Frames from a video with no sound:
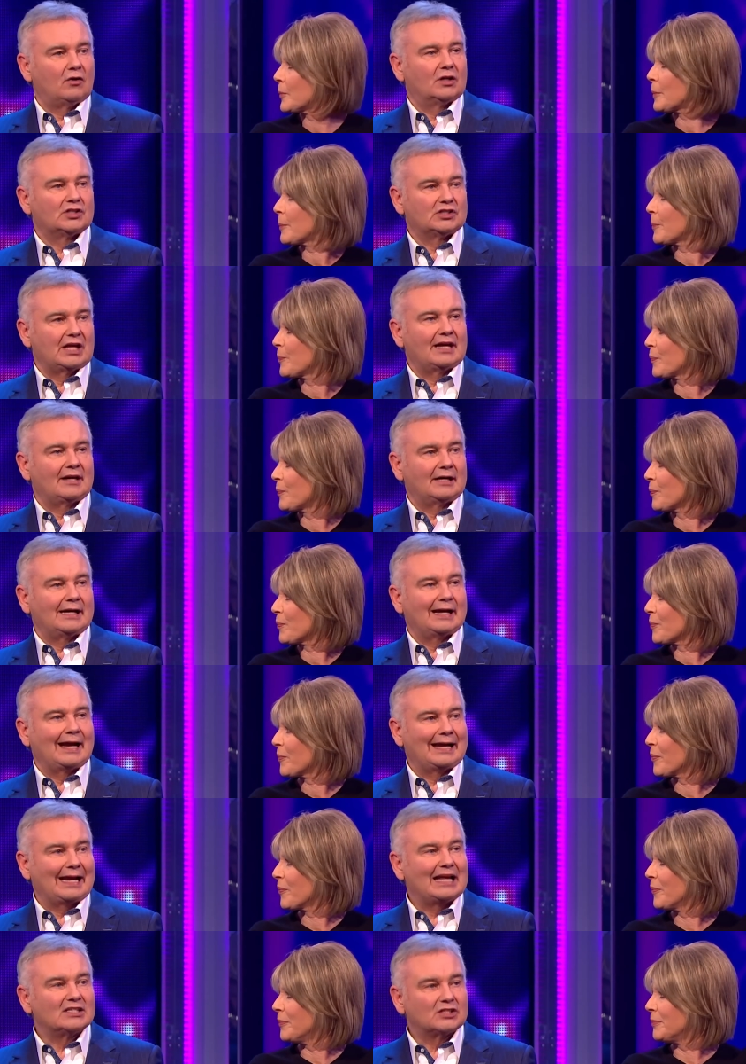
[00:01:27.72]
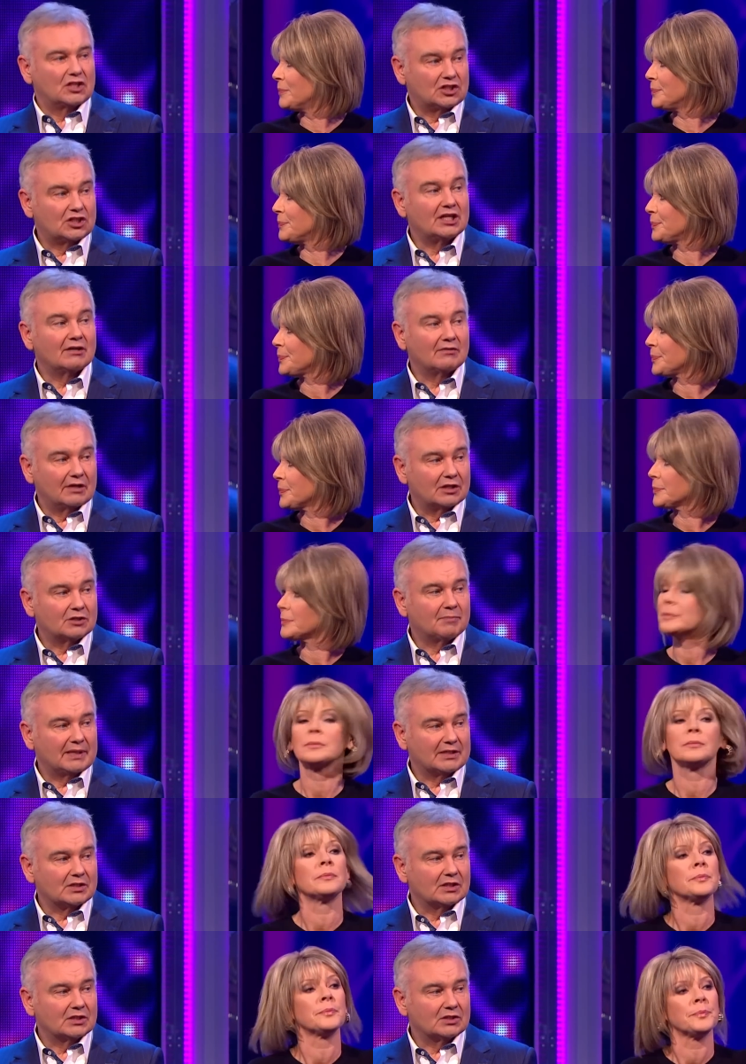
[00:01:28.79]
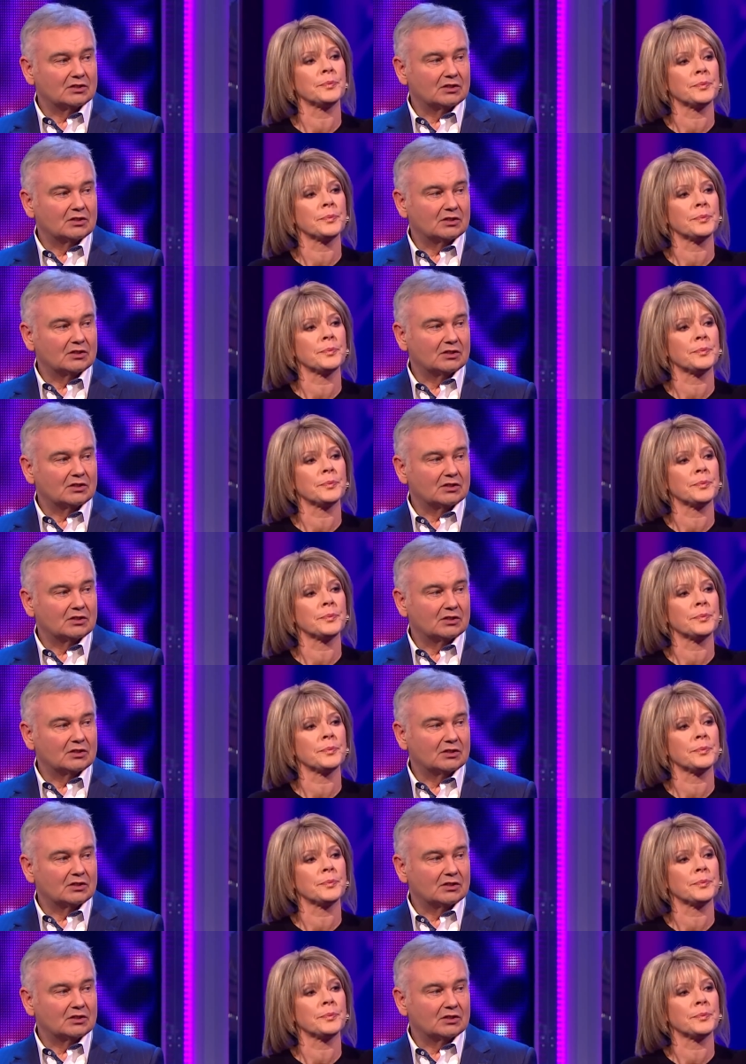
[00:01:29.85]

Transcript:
Speaker 1: on a Saturday night is a serious business.